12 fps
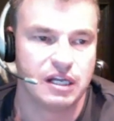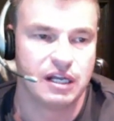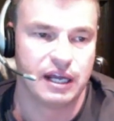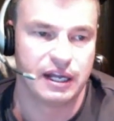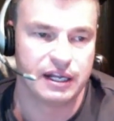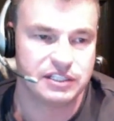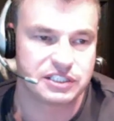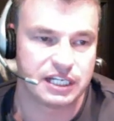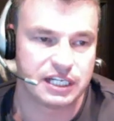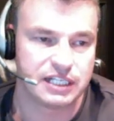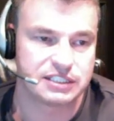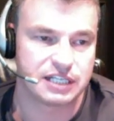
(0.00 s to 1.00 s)
And he
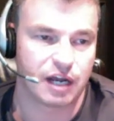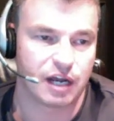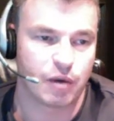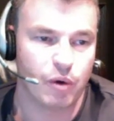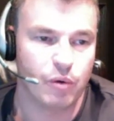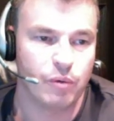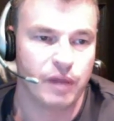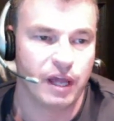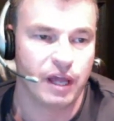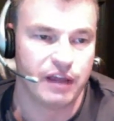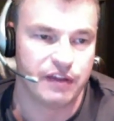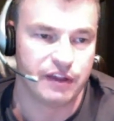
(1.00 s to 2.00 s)
says, and I quote,
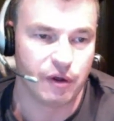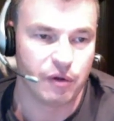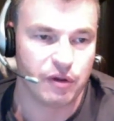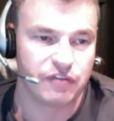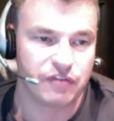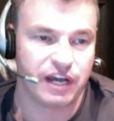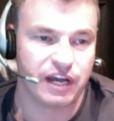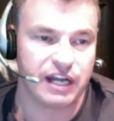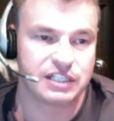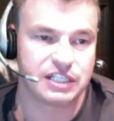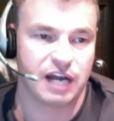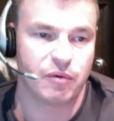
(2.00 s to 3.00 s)
the only
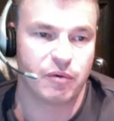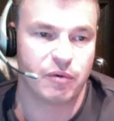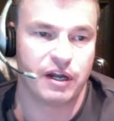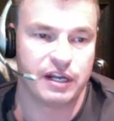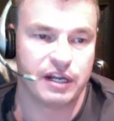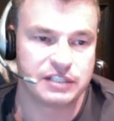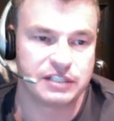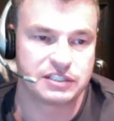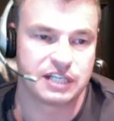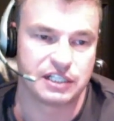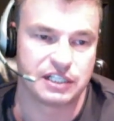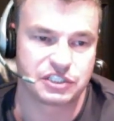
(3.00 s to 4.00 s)
advantage I want is
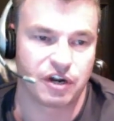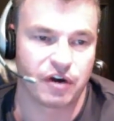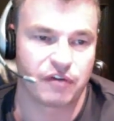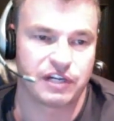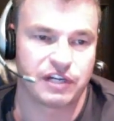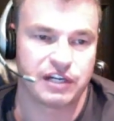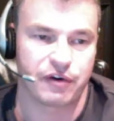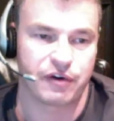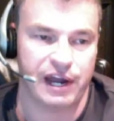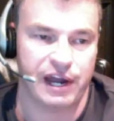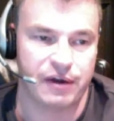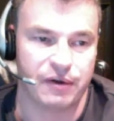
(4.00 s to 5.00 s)
a starving
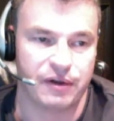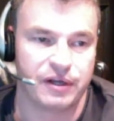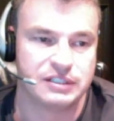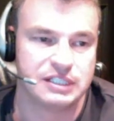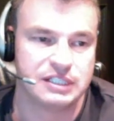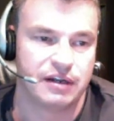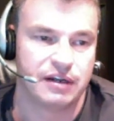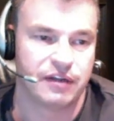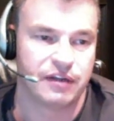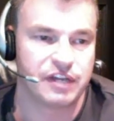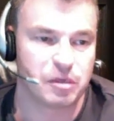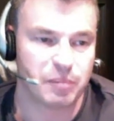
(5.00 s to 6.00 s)
crowd. Now
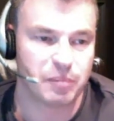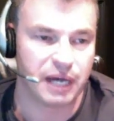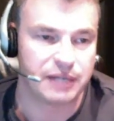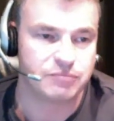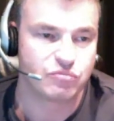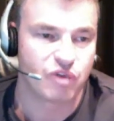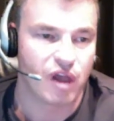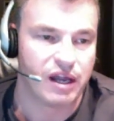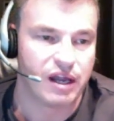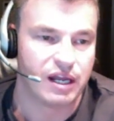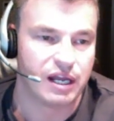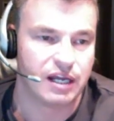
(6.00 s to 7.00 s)
think about it.
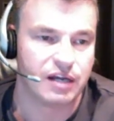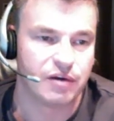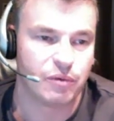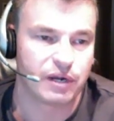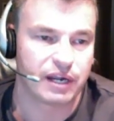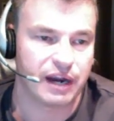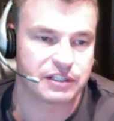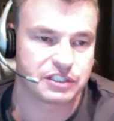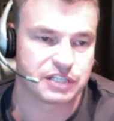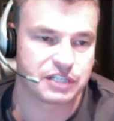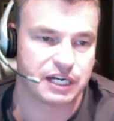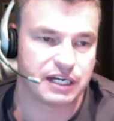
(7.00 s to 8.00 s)
What Gary's
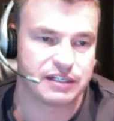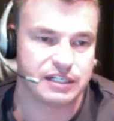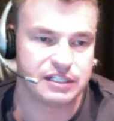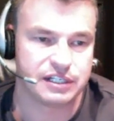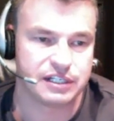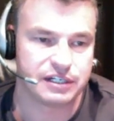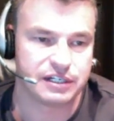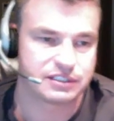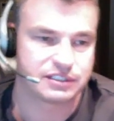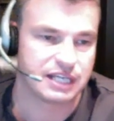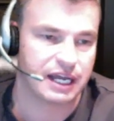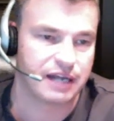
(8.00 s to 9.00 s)
trying to teach here
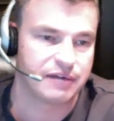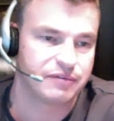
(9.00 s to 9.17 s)
is that,